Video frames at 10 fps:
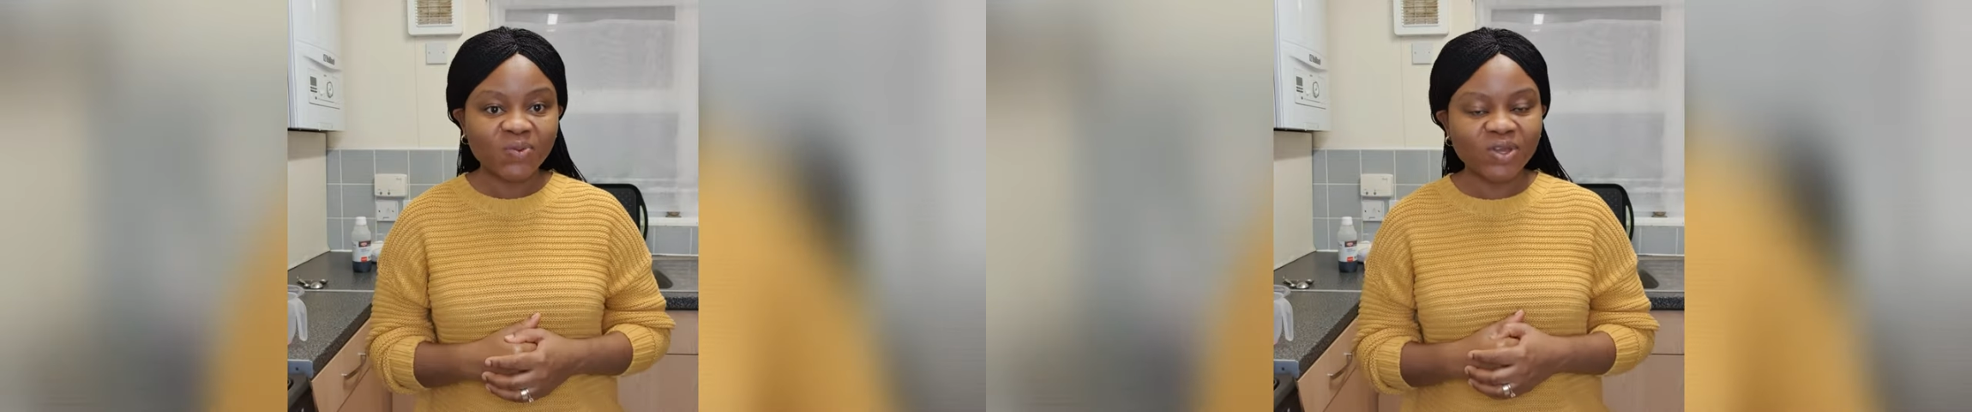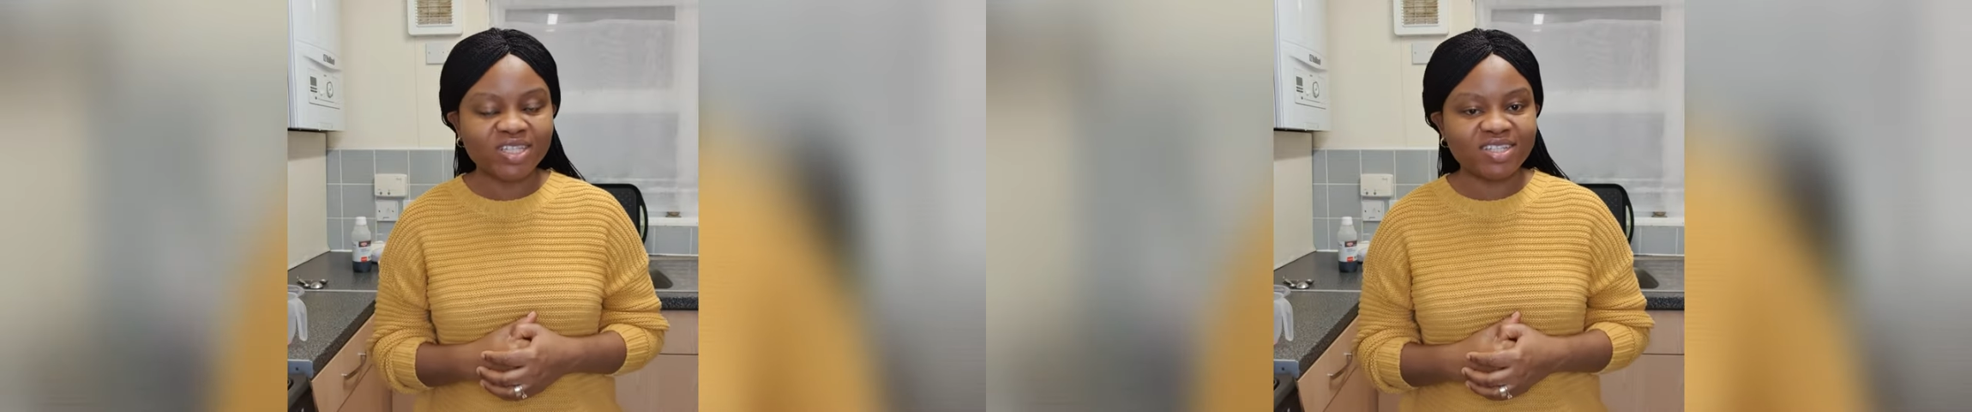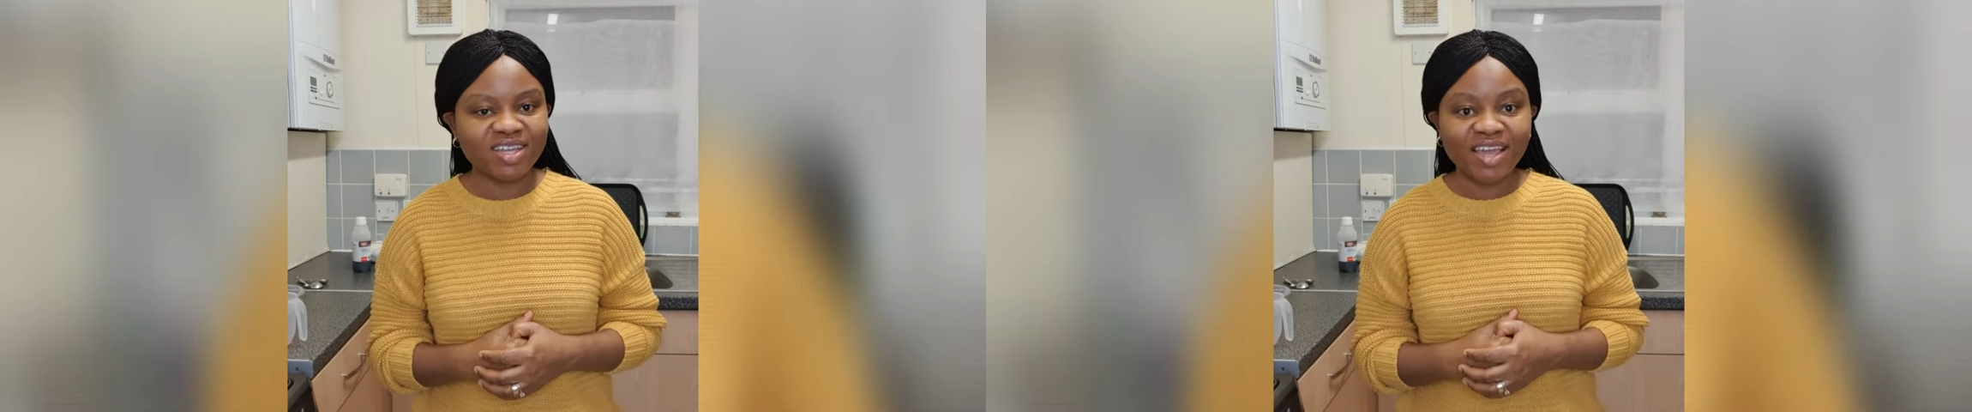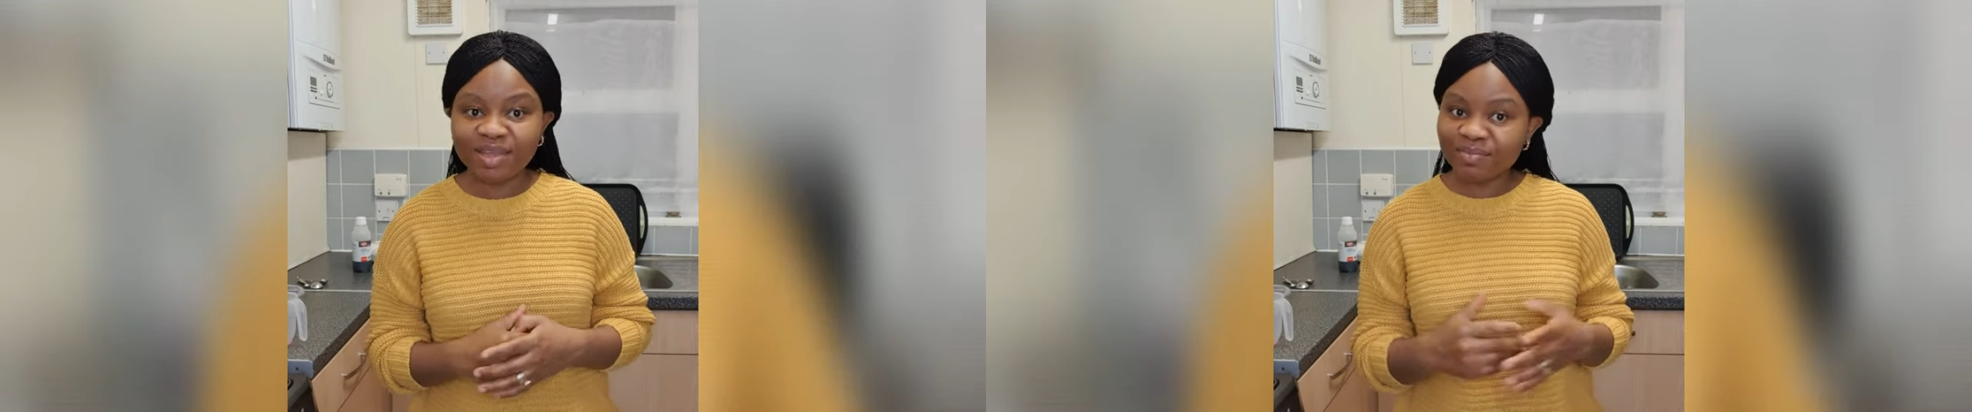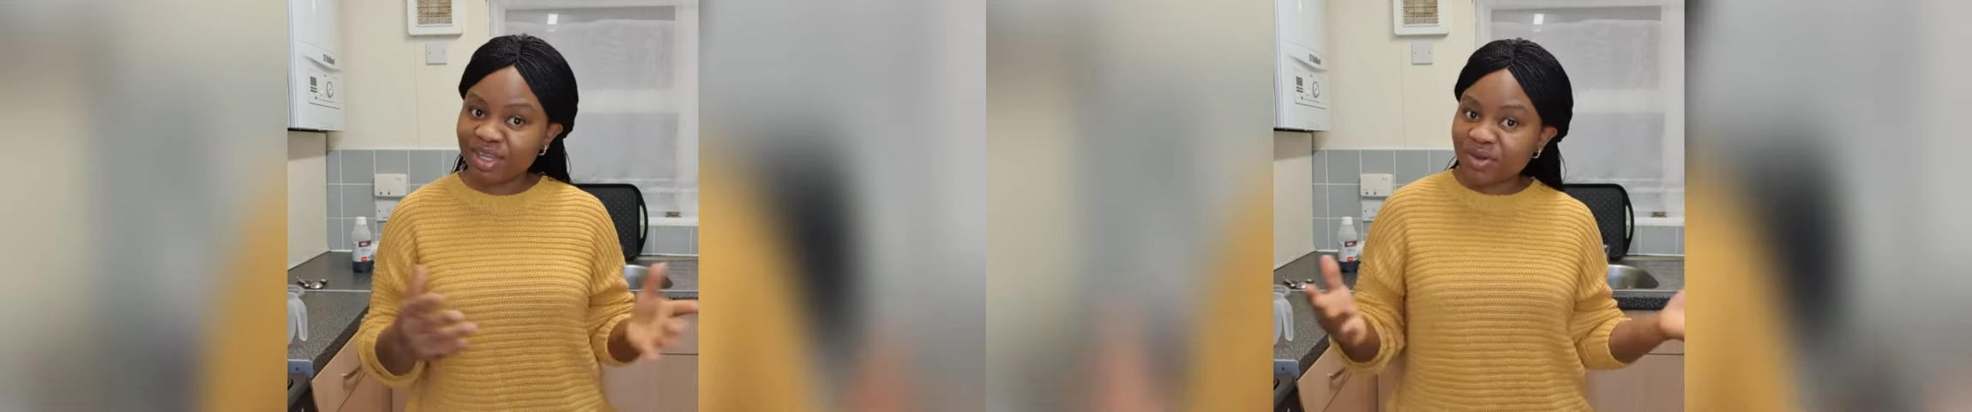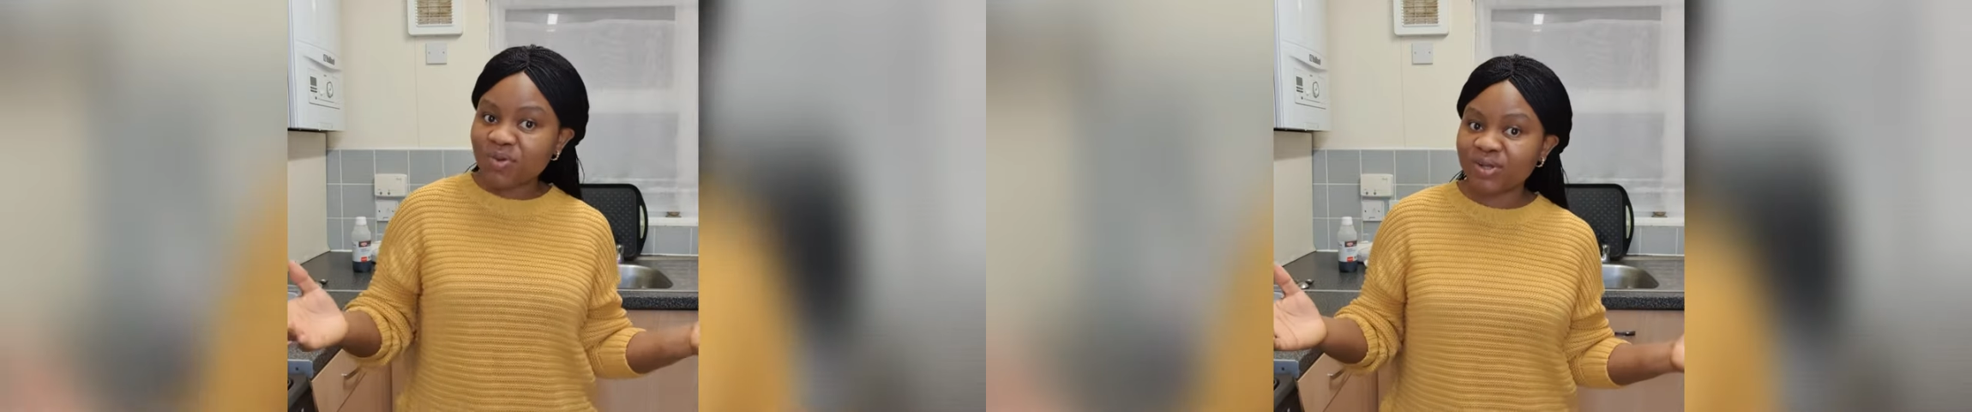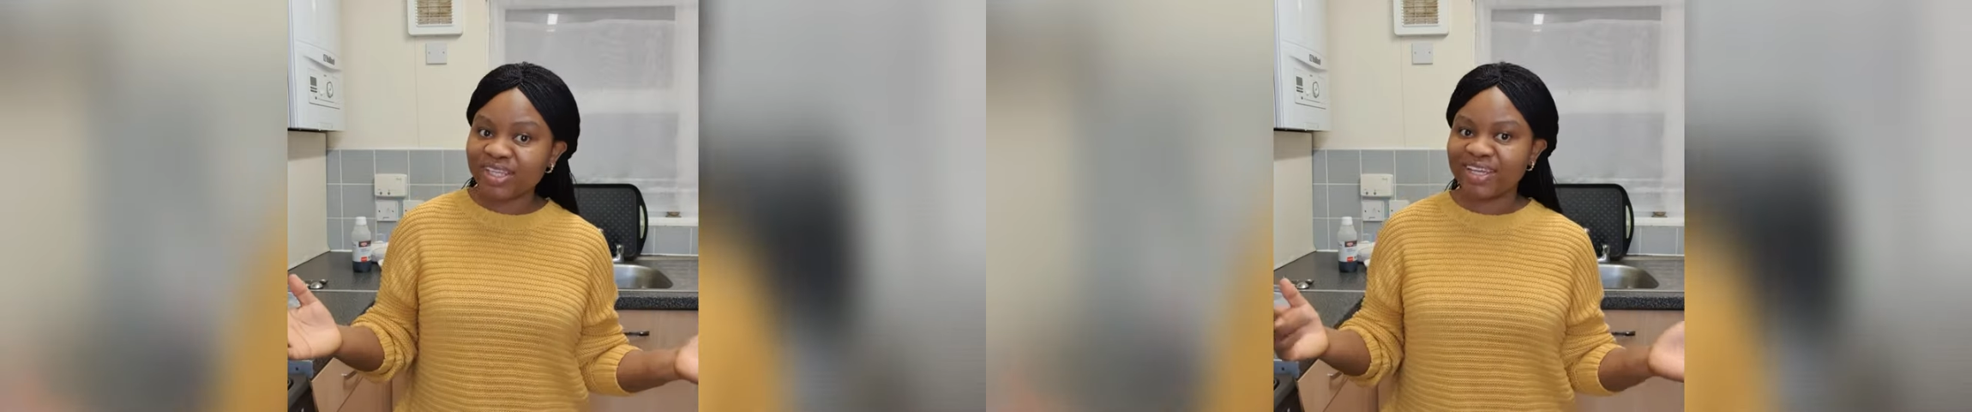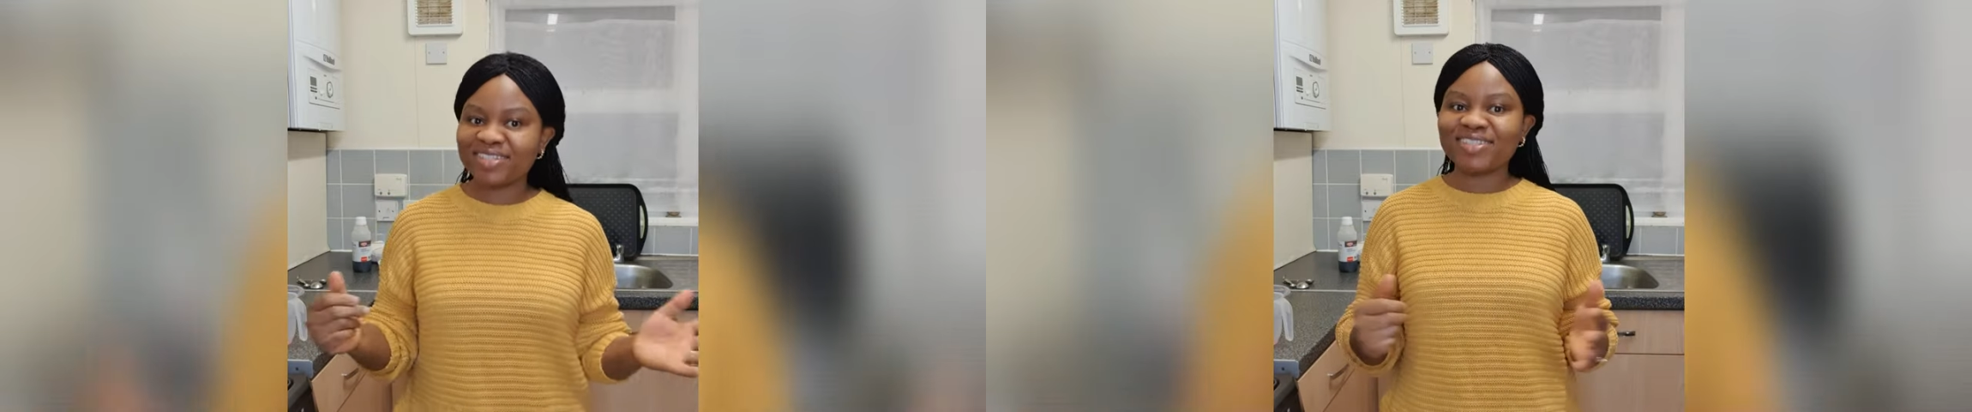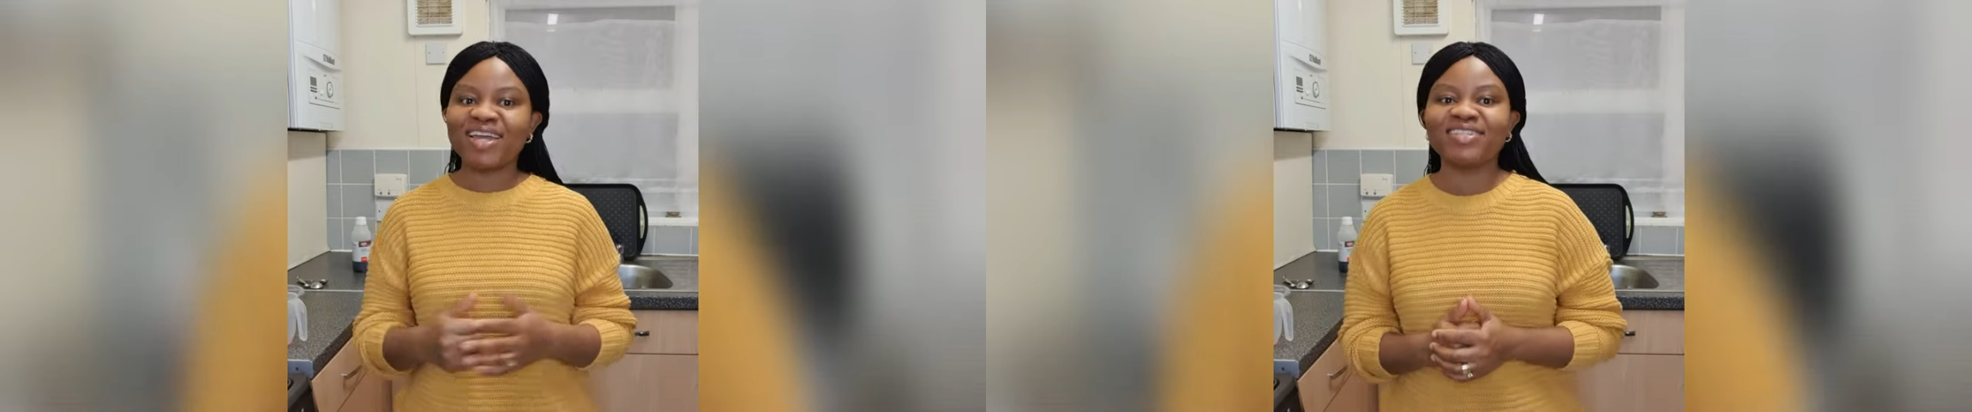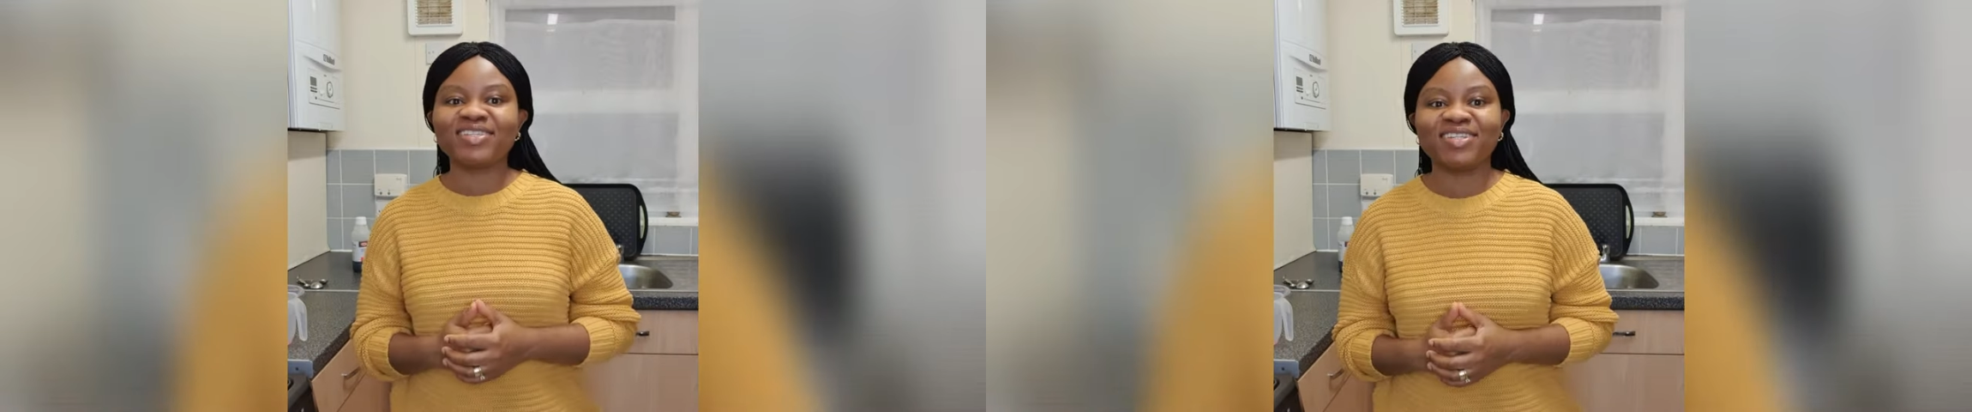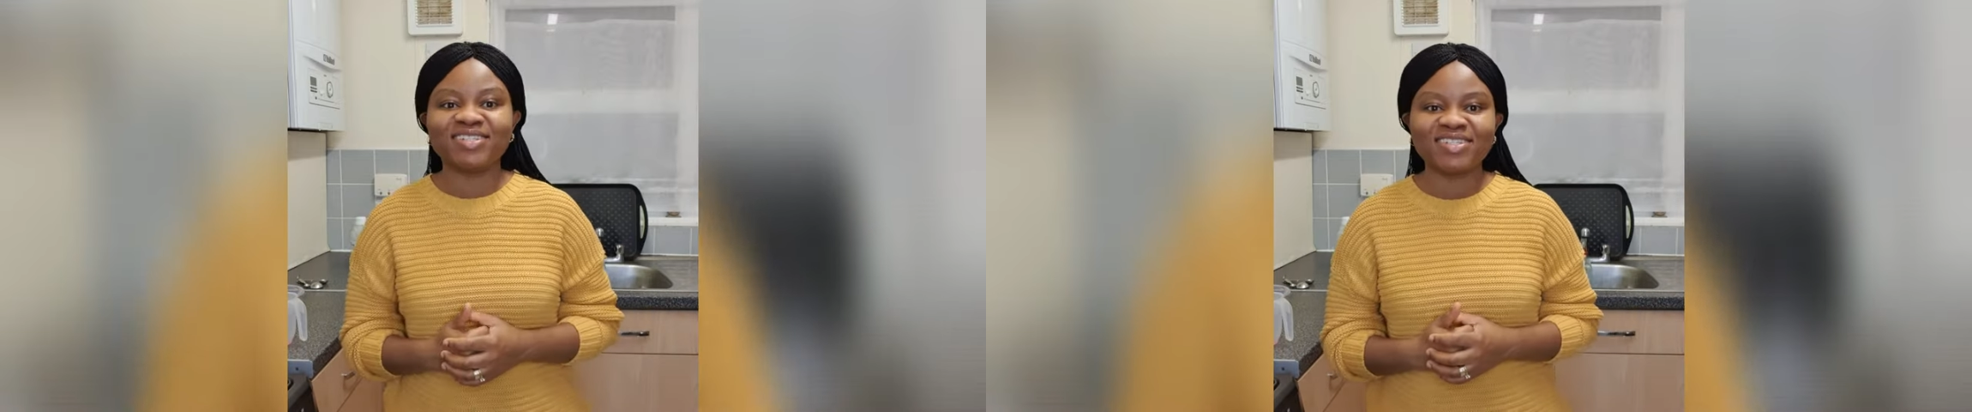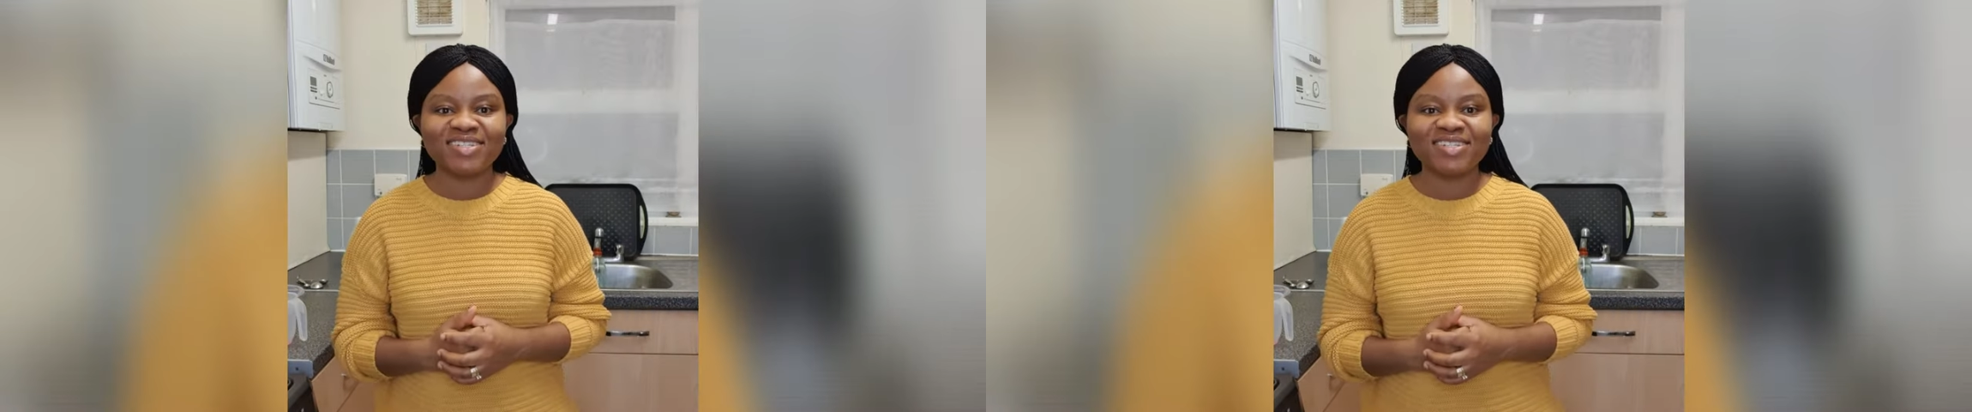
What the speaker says: which I am equally excited